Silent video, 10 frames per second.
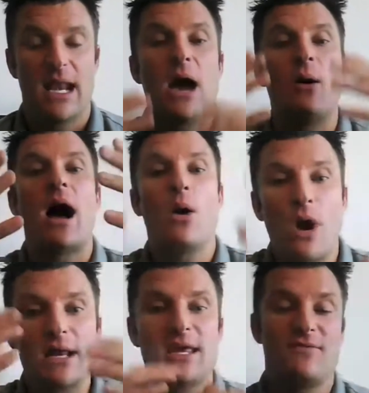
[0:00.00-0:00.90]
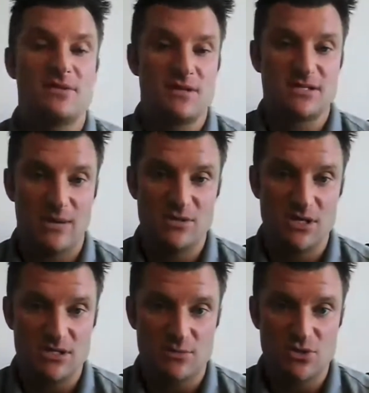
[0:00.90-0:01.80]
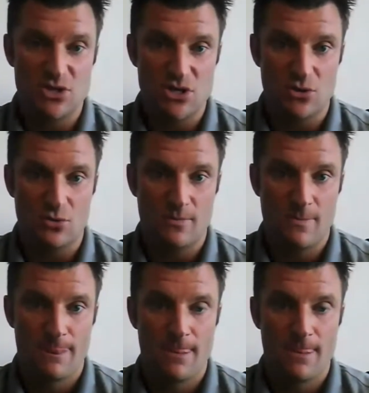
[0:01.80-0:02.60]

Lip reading: And now I want to give it the same system to you.